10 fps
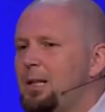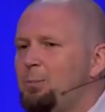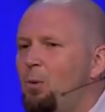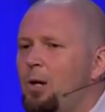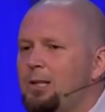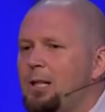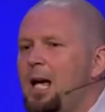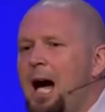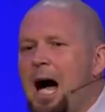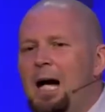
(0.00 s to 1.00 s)
is poison.
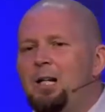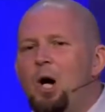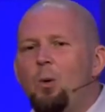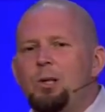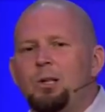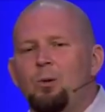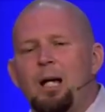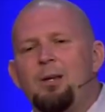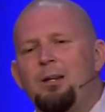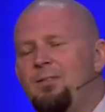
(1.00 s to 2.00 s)
I know what's going
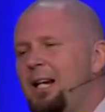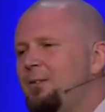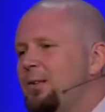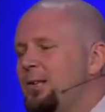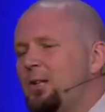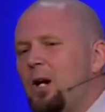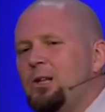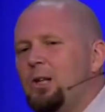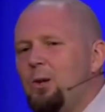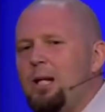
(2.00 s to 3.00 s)
down. If I even
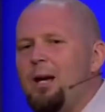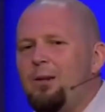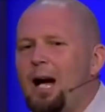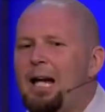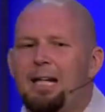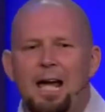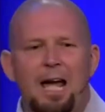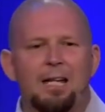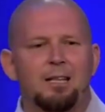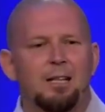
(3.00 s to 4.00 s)
start to go down there, I
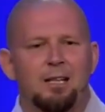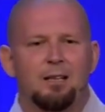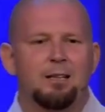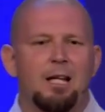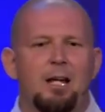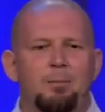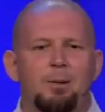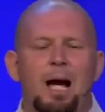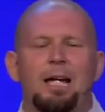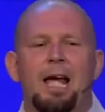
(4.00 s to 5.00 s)
can't let it
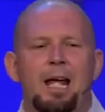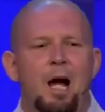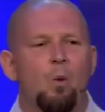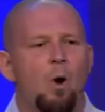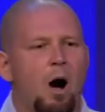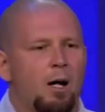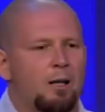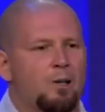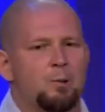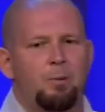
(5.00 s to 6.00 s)
be. I cannot walk
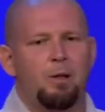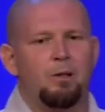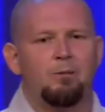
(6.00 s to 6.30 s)
in the Spirit